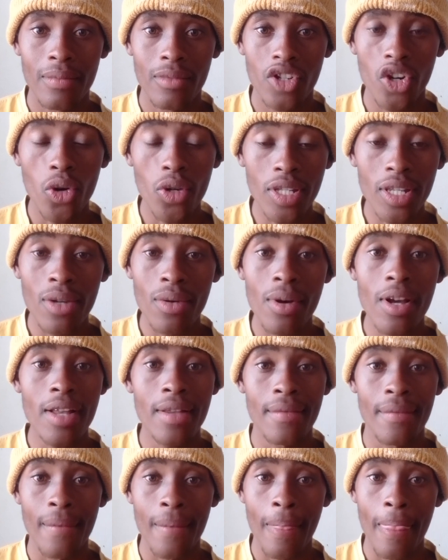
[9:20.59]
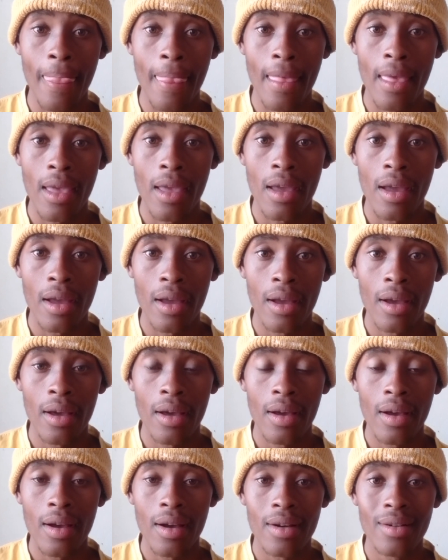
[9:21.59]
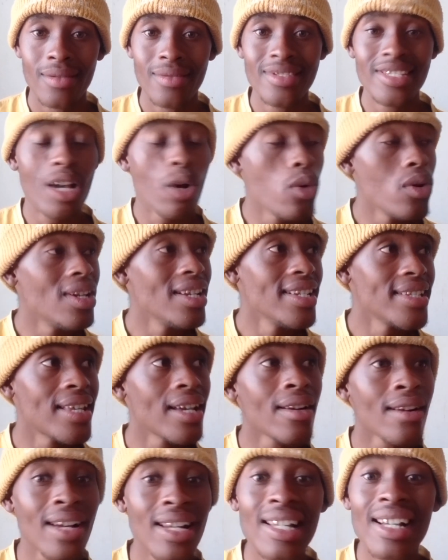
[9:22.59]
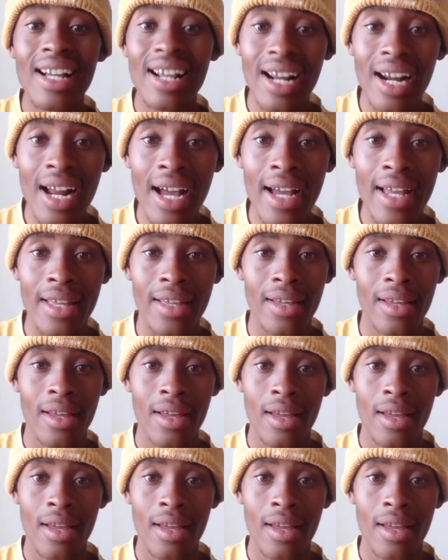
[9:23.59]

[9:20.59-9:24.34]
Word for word: Chosen one. They will literally cry.